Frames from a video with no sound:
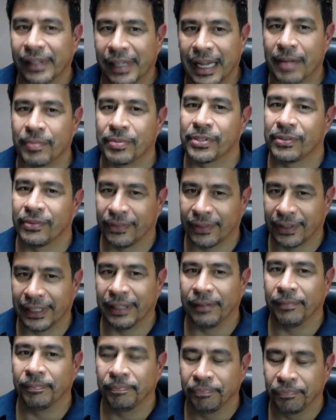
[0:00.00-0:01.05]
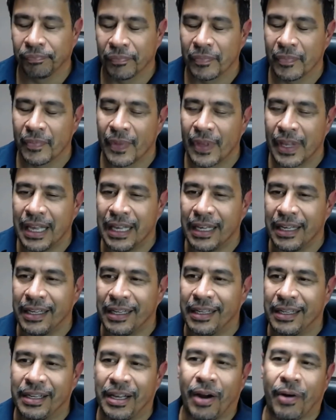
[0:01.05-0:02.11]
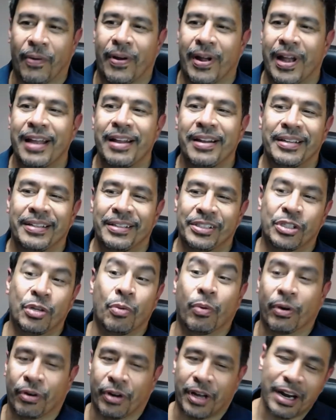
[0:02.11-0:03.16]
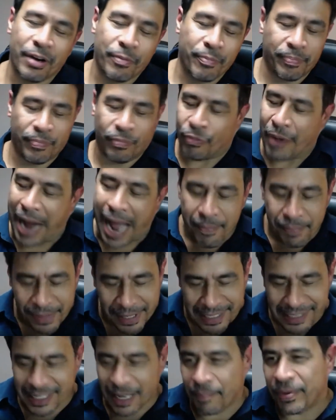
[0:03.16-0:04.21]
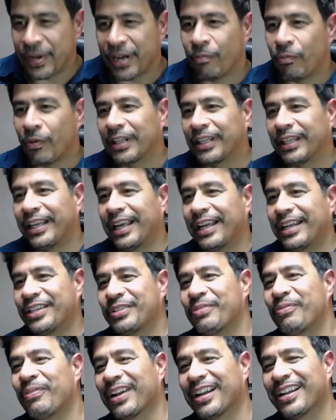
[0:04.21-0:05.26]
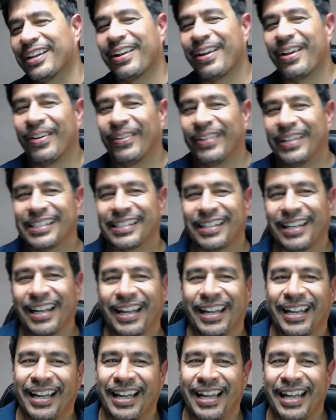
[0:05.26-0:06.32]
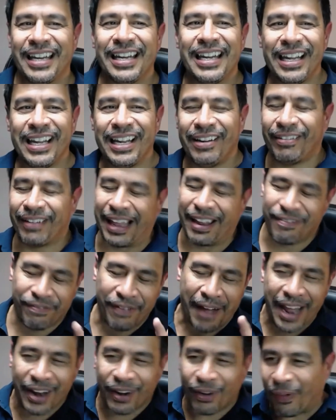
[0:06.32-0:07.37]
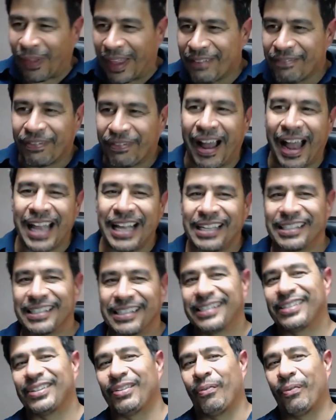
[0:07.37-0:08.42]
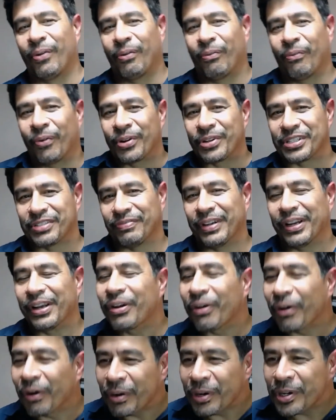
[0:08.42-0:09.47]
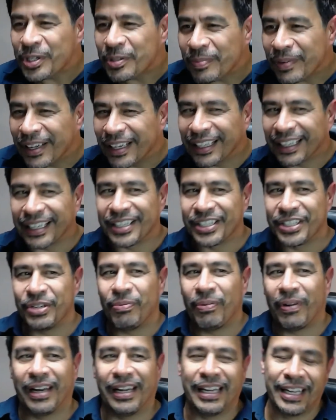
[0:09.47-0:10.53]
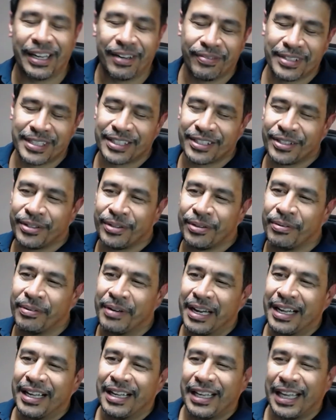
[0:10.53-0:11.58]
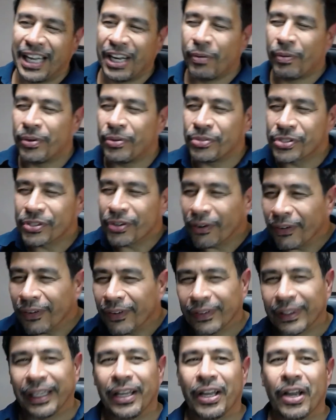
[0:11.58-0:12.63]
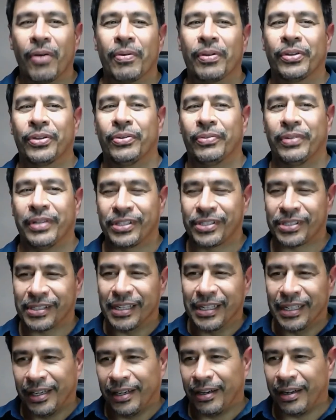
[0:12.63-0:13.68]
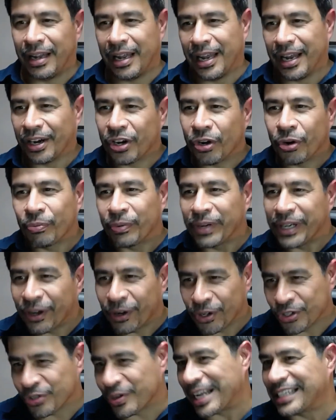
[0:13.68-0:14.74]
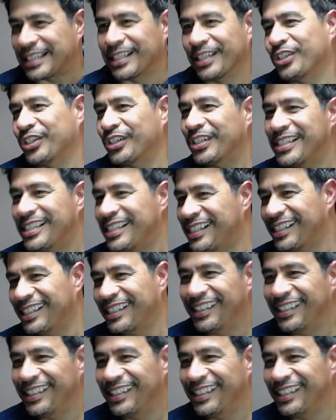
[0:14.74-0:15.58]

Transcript: absolutely. All right. So we're going to wrap things up here. One thing I do want to know is like any like final advice or words of encouragement that you want to give to anyone who's currently going through this career transition.